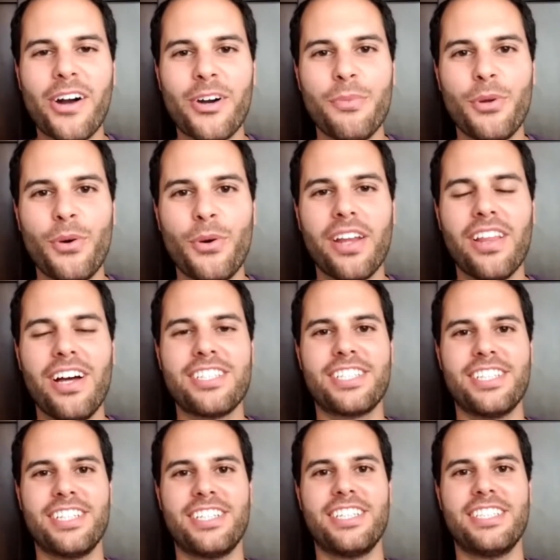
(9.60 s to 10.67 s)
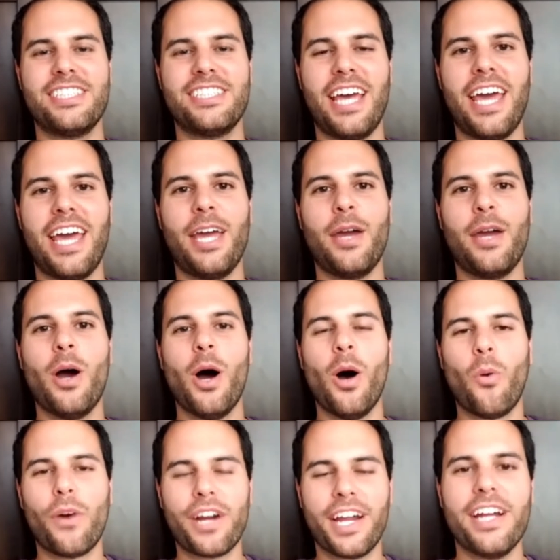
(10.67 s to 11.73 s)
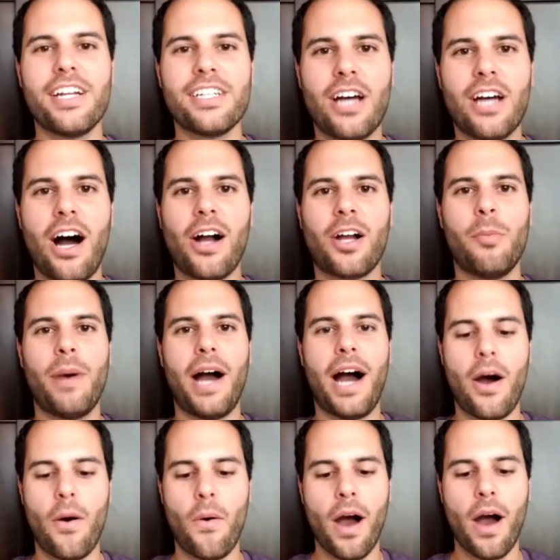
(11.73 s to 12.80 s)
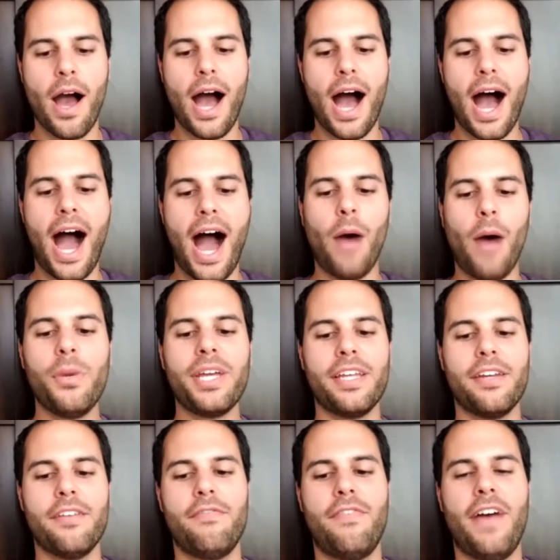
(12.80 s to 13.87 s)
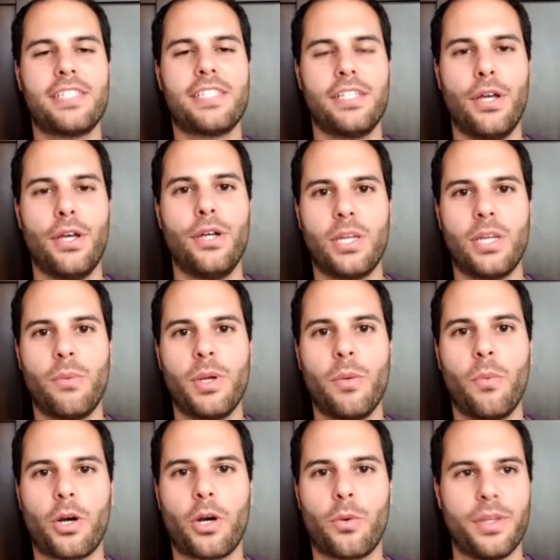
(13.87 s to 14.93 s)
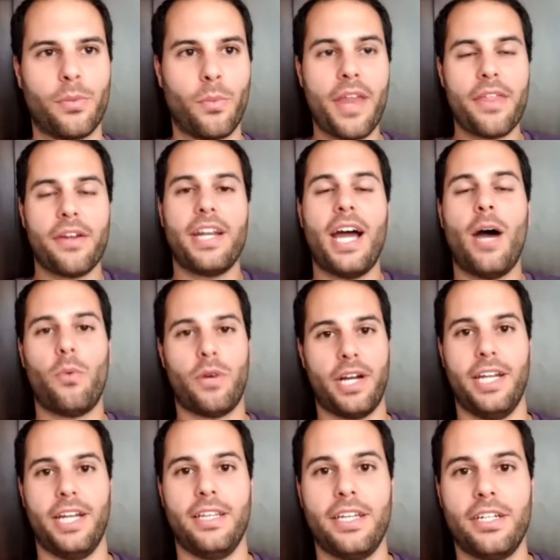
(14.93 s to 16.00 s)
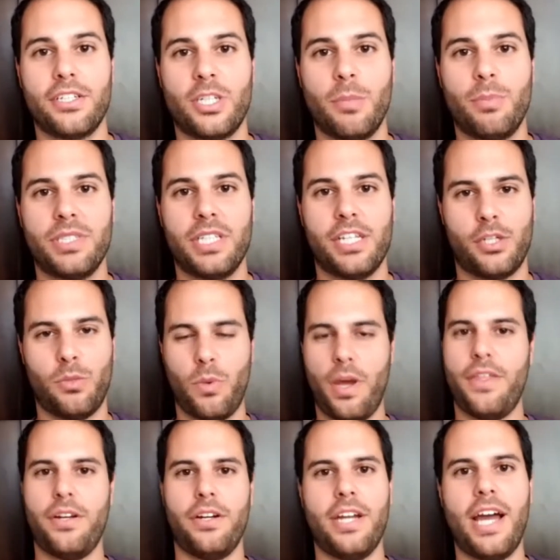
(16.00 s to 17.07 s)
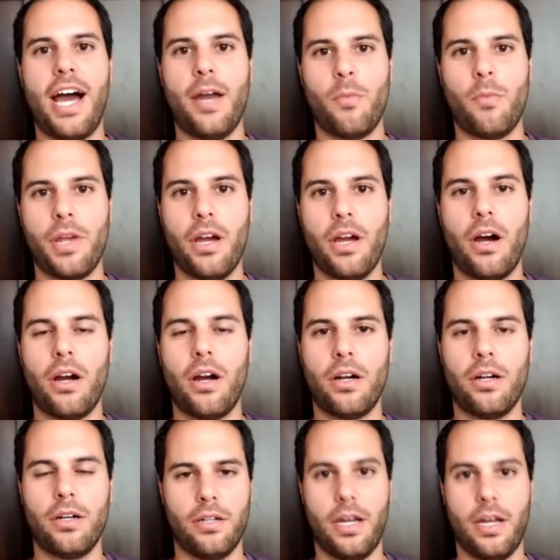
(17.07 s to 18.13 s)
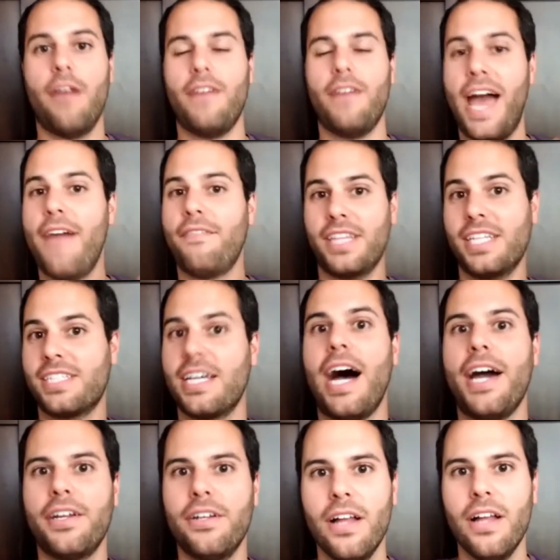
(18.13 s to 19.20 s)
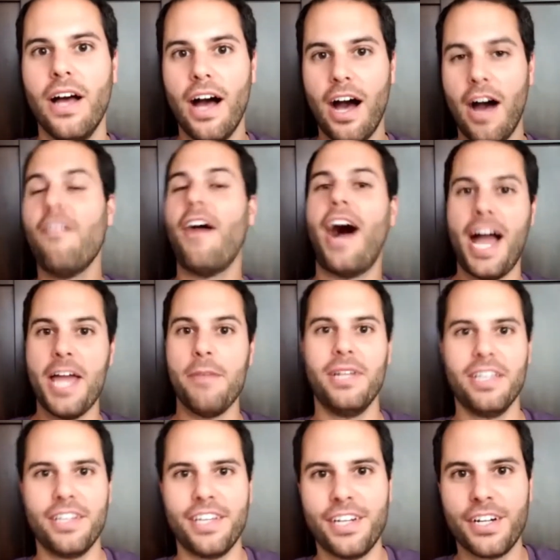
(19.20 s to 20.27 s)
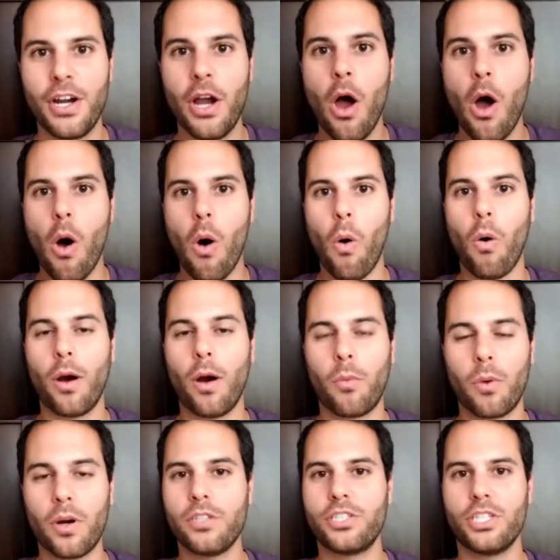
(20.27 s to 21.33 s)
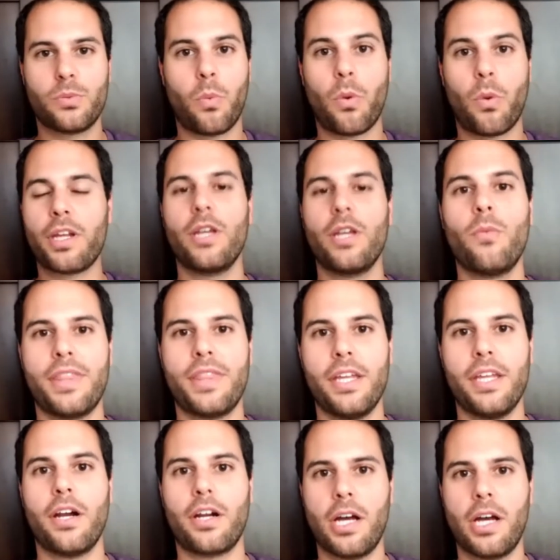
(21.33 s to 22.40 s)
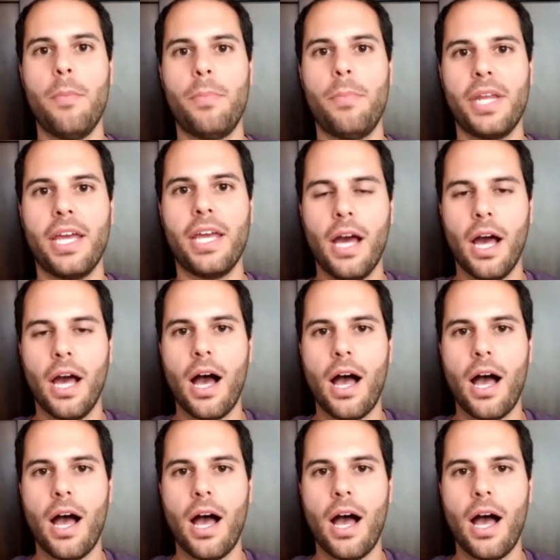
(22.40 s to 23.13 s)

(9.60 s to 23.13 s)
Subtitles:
to our Lunch and Learn today. We're here to talk about how we can invest in those that we work with, whether or not we're in a leadership position, whether or not we are having the title of I am a leader, or we're just working within our company.